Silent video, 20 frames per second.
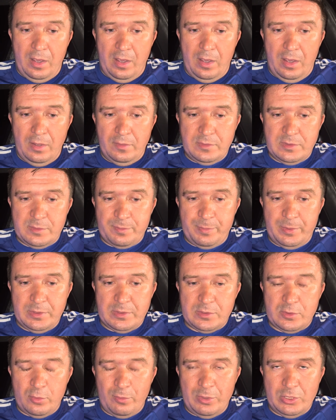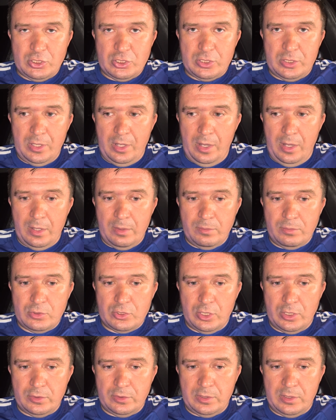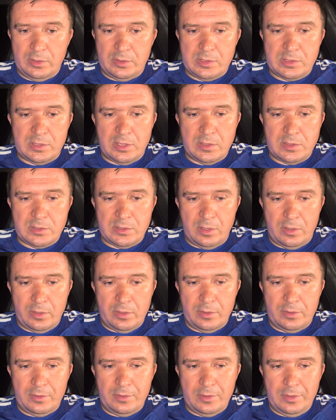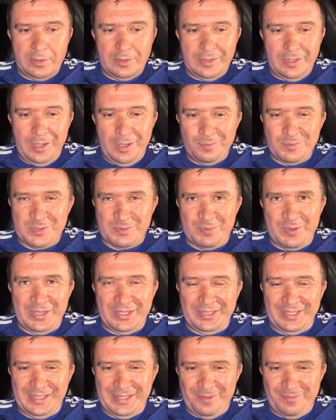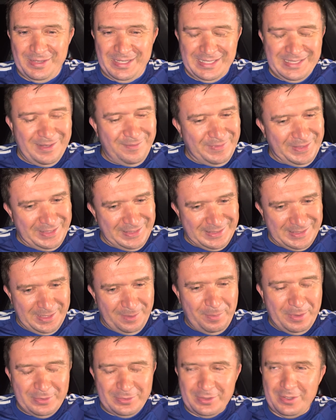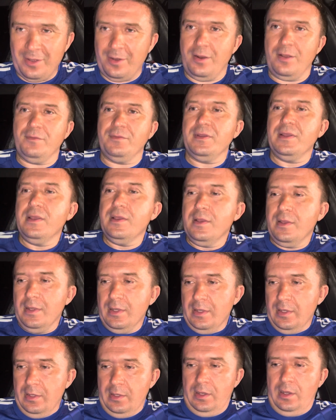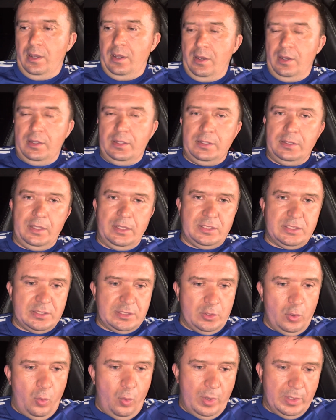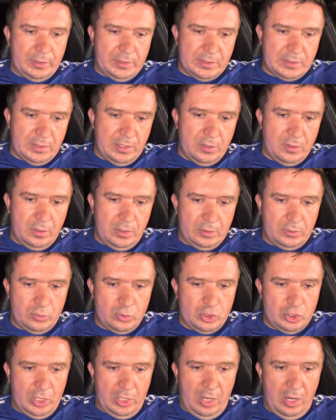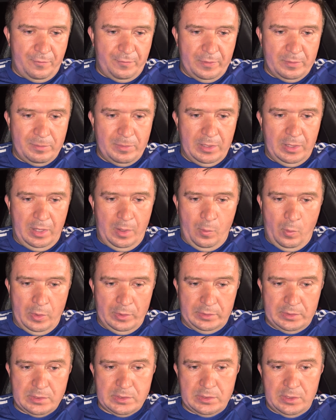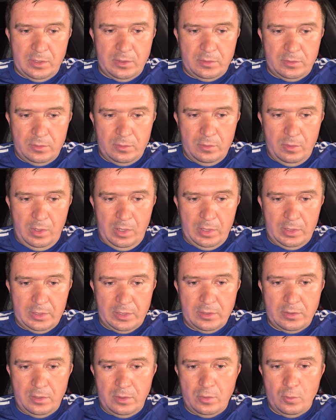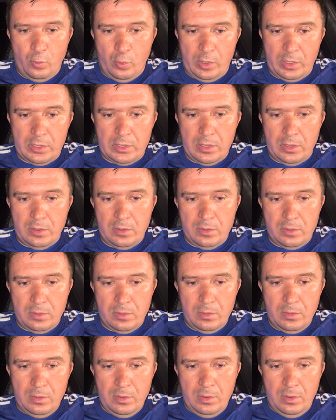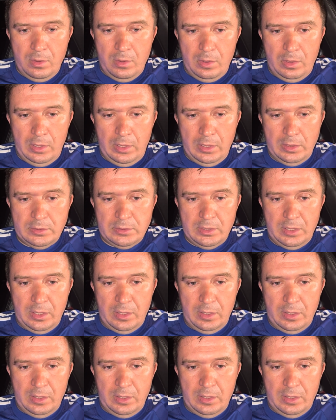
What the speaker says: I've spent so much time trying to get this thing started, and I'm speaking like that because I'm thinking, is it about to cut off? And I just don't want this thing to shut off on me. I want this thing to continue working. And